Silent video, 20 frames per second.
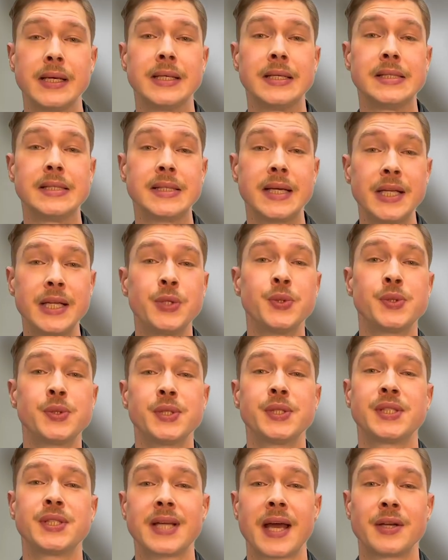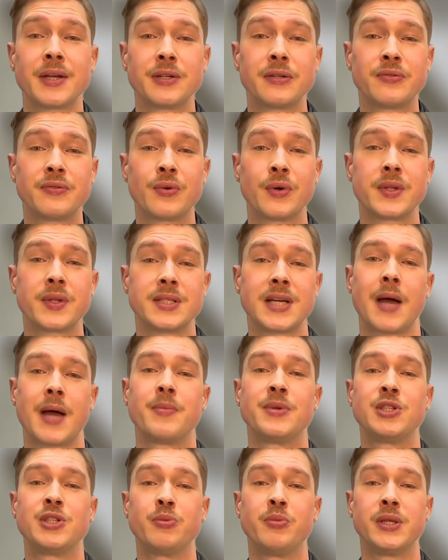is industry standard for the
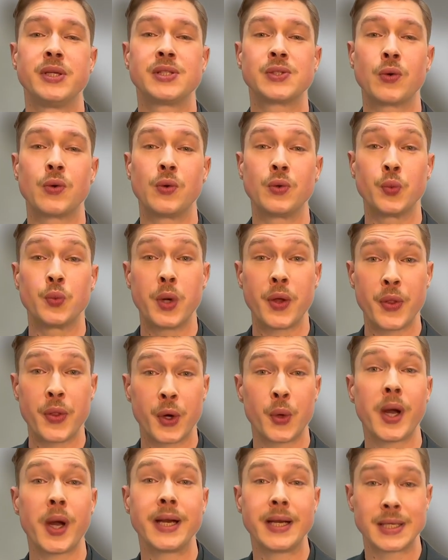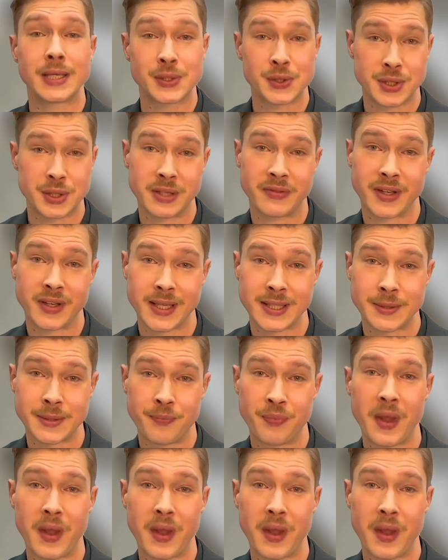diamond to be sold with the grading certificate,